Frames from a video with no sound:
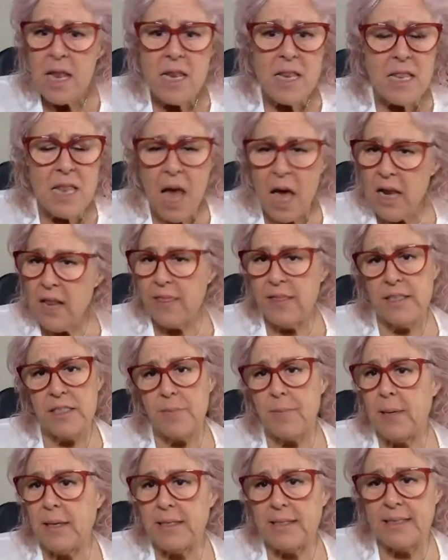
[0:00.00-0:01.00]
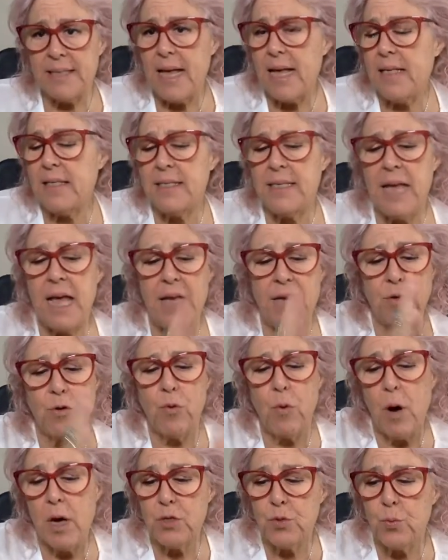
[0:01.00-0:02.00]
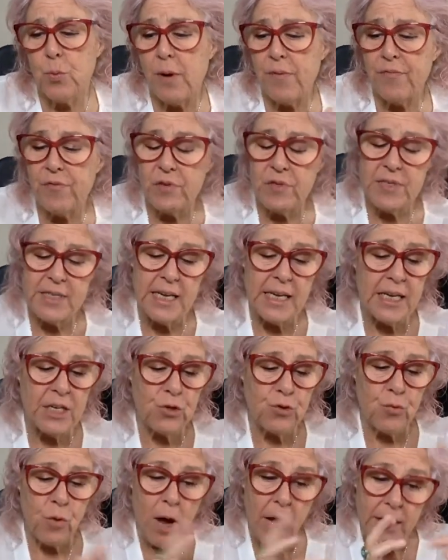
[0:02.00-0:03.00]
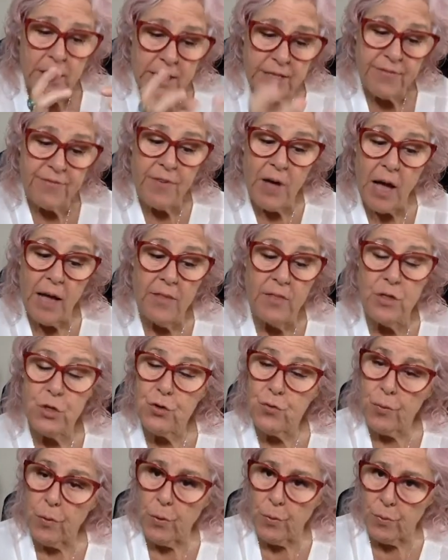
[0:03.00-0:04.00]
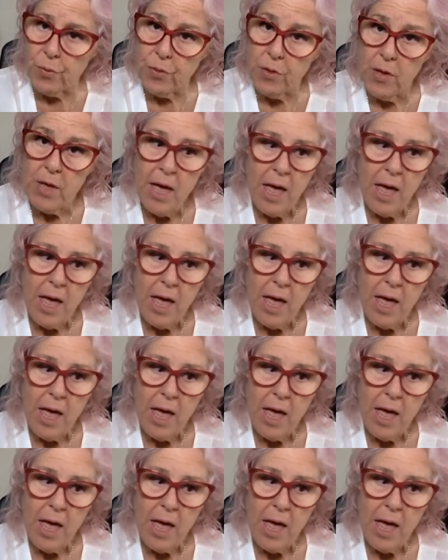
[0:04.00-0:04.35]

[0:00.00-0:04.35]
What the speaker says: None of this makes sense, and cross referencing and trying to find the truth,